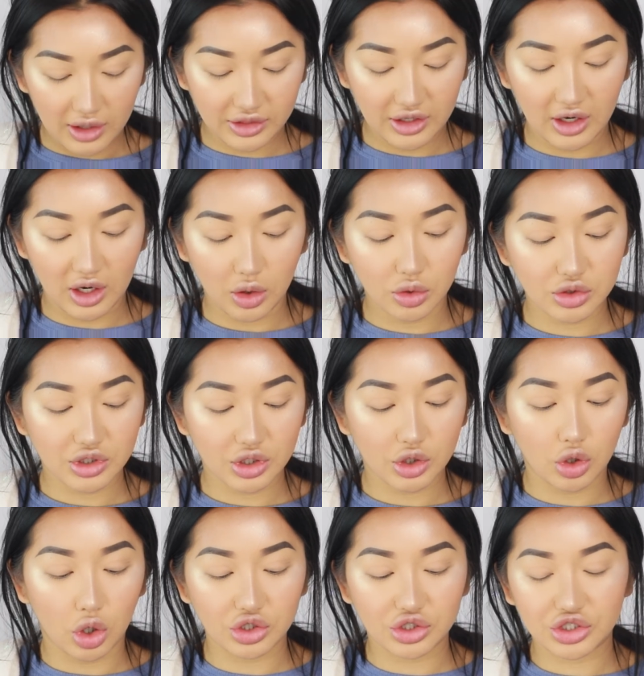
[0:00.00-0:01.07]
Then I also
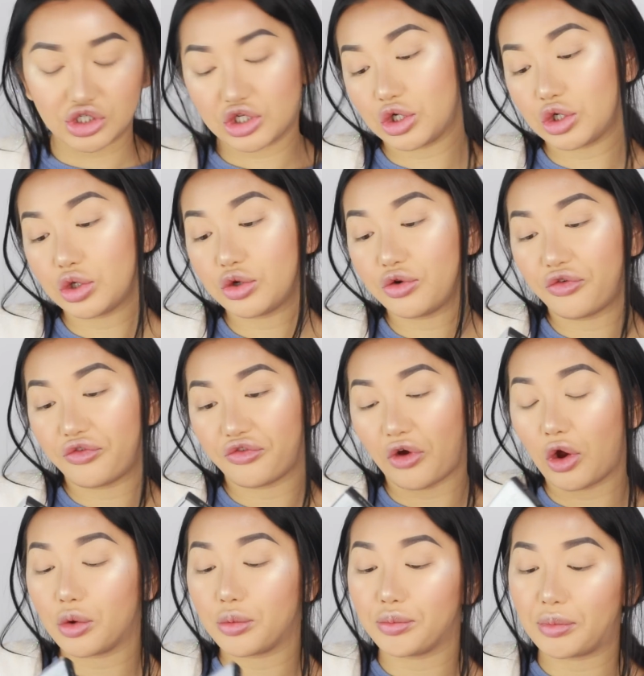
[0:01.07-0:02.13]
got two
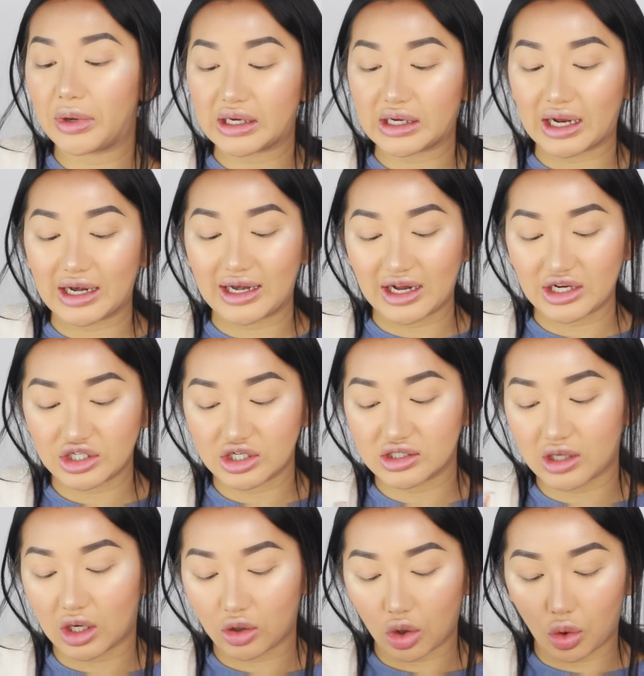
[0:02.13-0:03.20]
Faux Mink
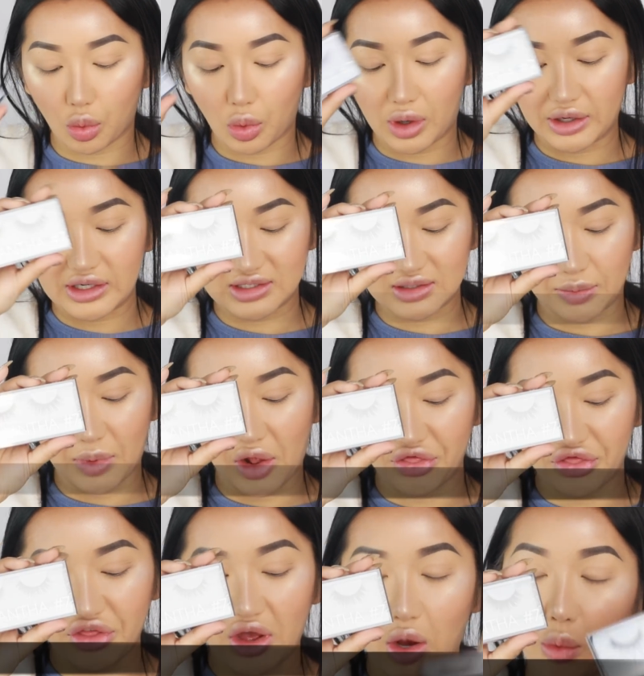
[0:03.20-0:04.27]
lashes. I got one in
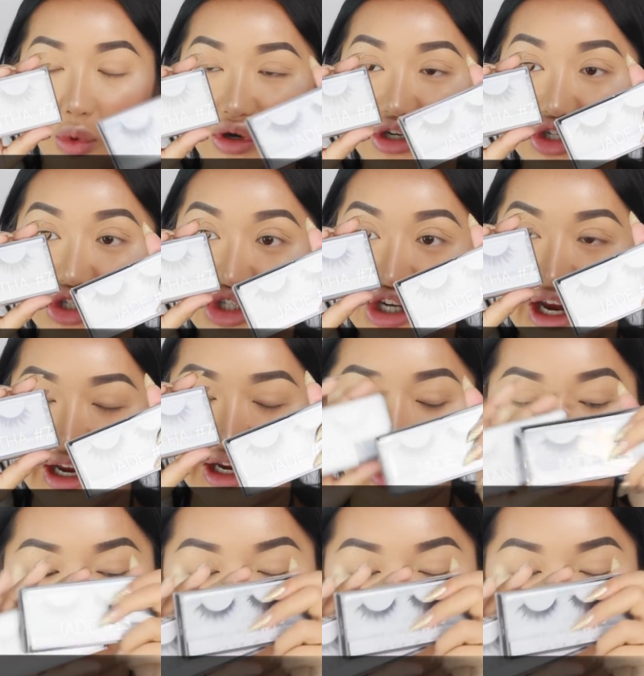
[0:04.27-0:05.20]
Samantha, one in Jade. I